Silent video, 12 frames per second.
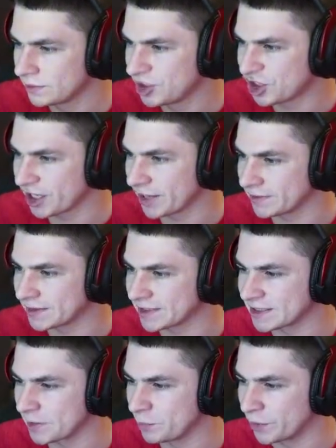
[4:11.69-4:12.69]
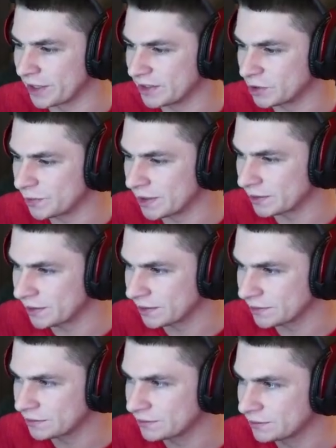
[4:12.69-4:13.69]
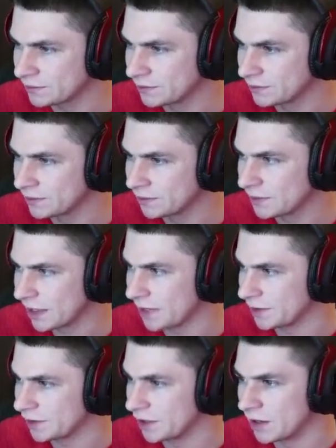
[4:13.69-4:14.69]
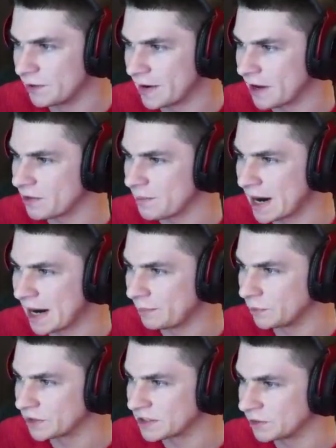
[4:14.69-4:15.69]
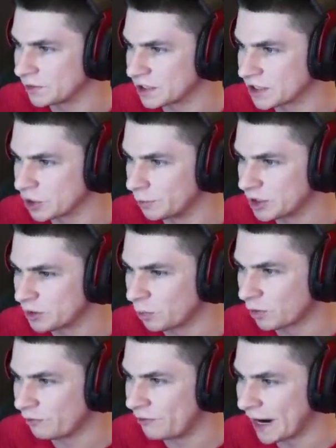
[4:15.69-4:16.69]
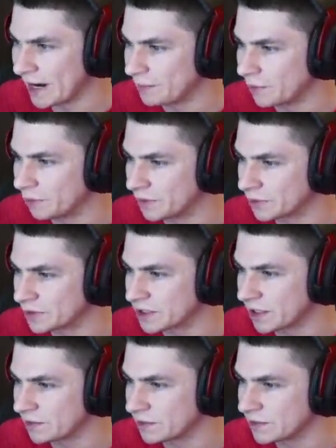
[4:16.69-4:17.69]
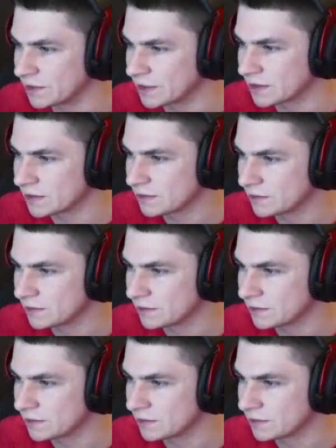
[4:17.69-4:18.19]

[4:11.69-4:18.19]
Check out this brand new area. I love how the map looks. It looks so much more vibrant with those colors.